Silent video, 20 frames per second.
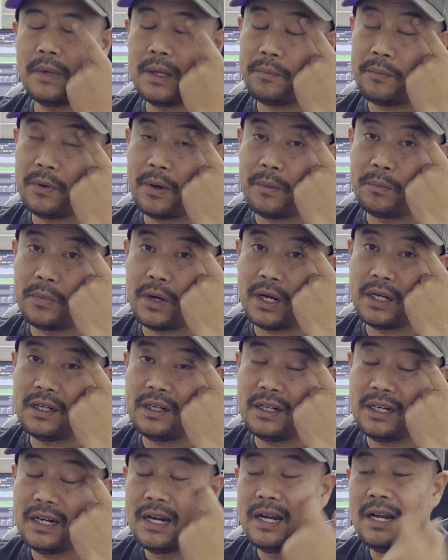from
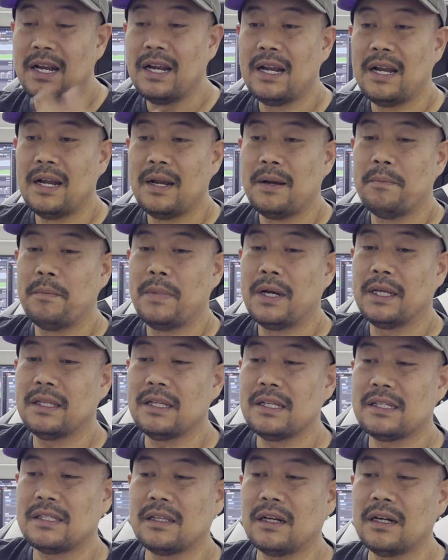Brother, but
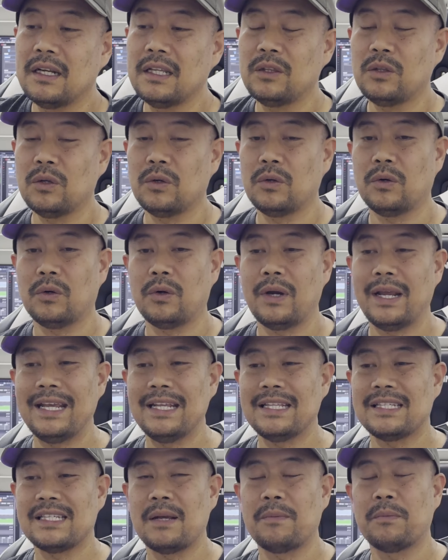it's starting to
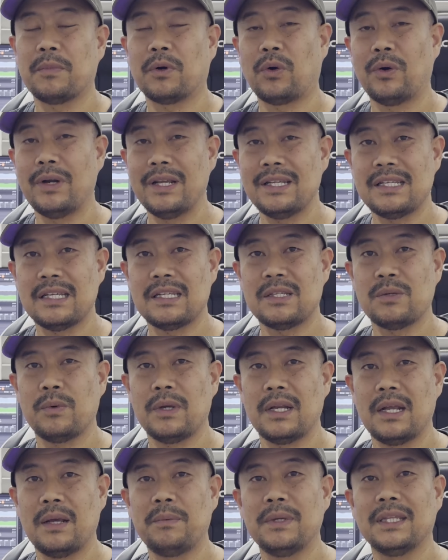create some creases
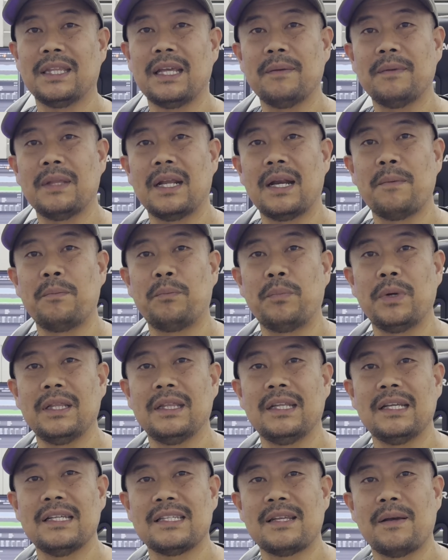when every time that I'm
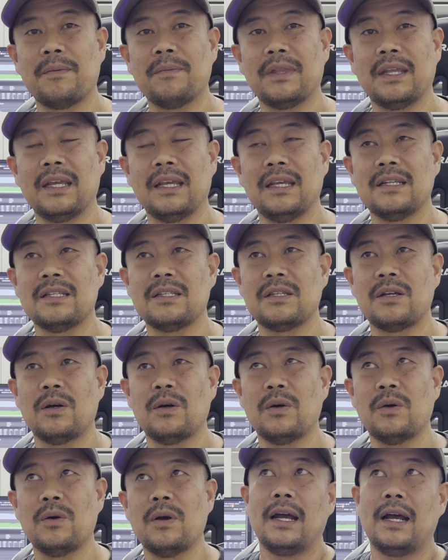printing something.
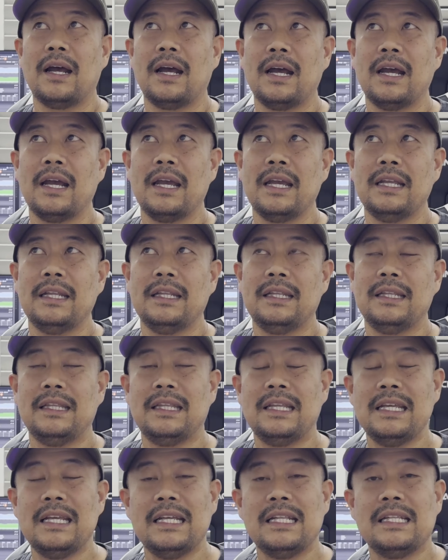So I
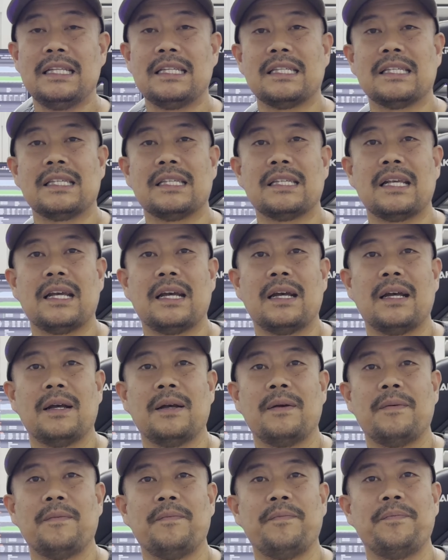did
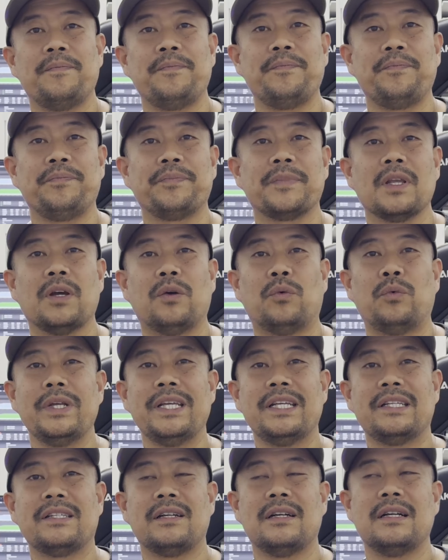some
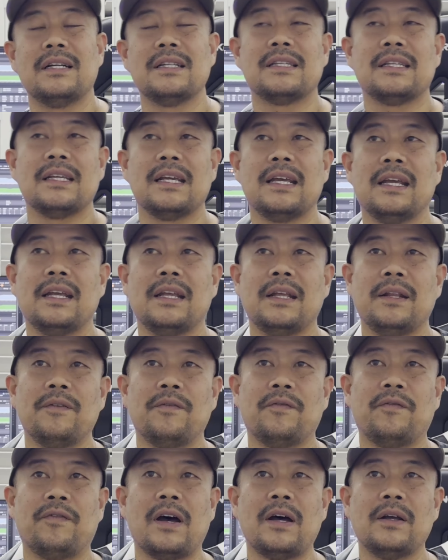research and
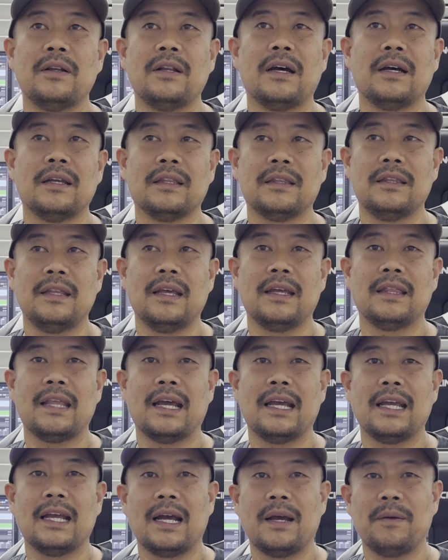found out that
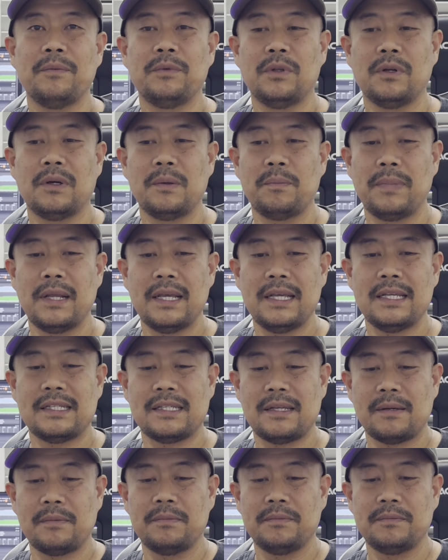I have to replace
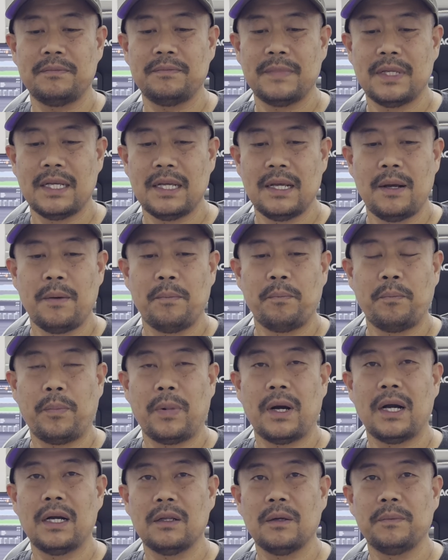some
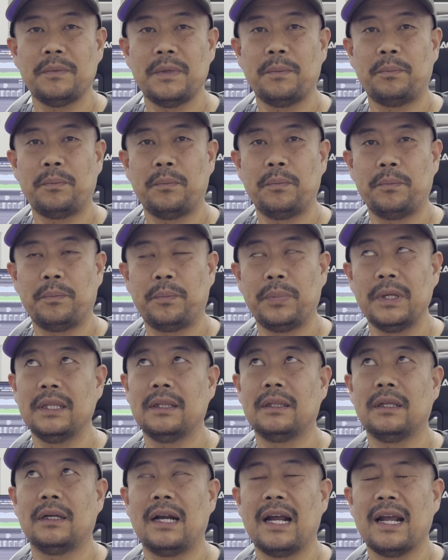part of the
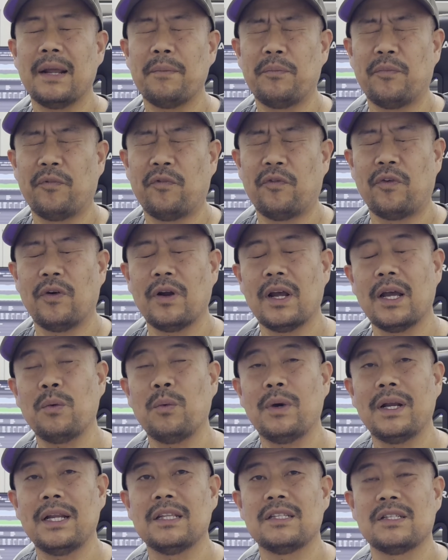printer. I forgot
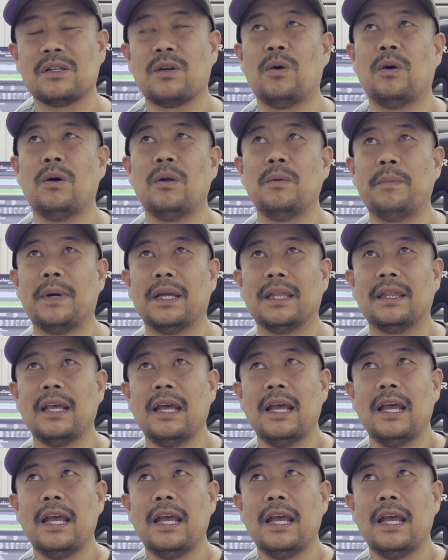what it's called, but